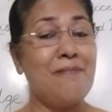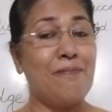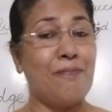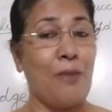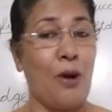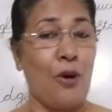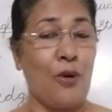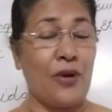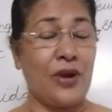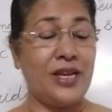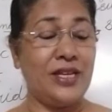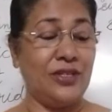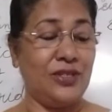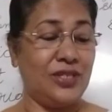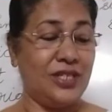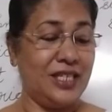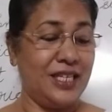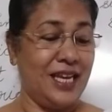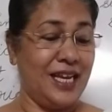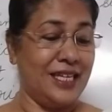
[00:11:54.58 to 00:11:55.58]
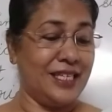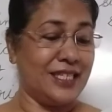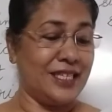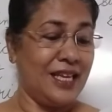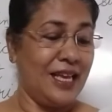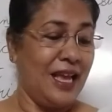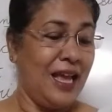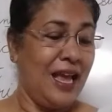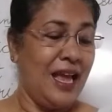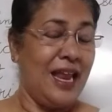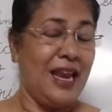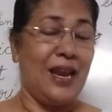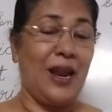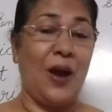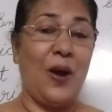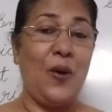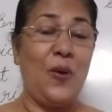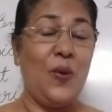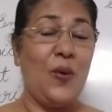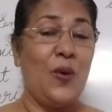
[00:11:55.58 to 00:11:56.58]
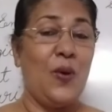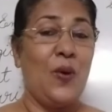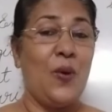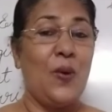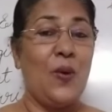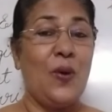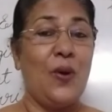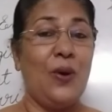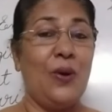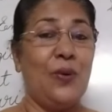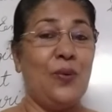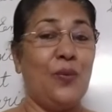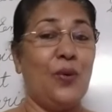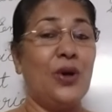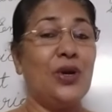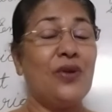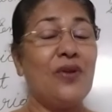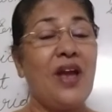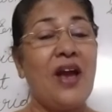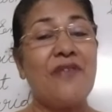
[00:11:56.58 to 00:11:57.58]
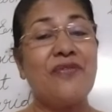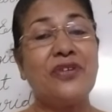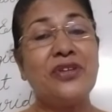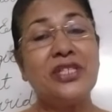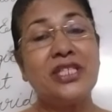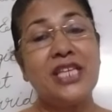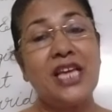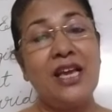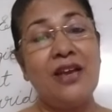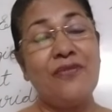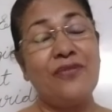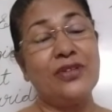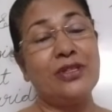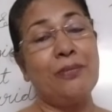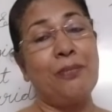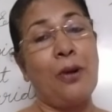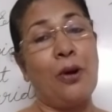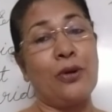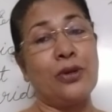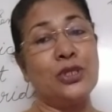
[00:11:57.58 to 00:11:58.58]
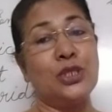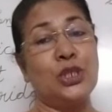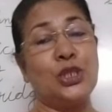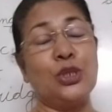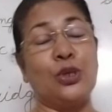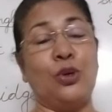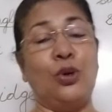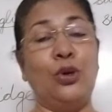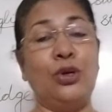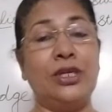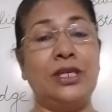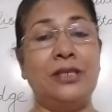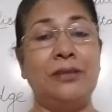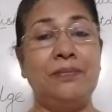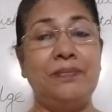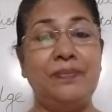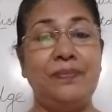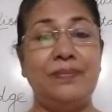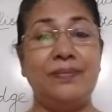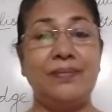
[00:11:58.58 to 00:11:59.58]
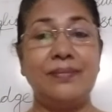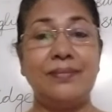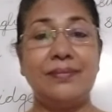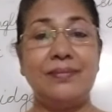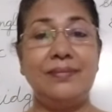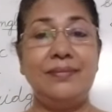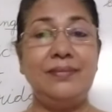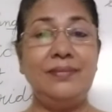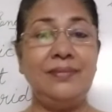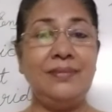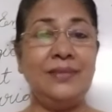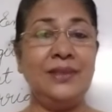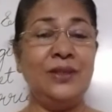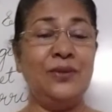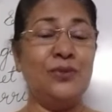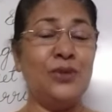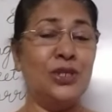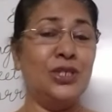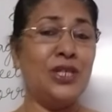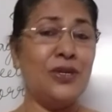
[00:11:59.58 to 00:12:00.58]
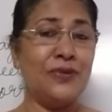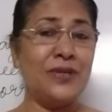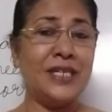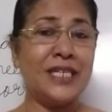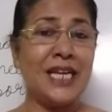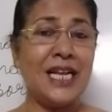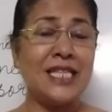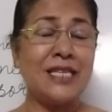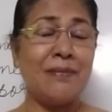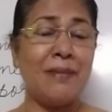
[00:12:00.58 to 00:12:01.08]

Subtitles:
porridge. Yes. Now, what do you have to say for the porridge to cook? What do you have to tell the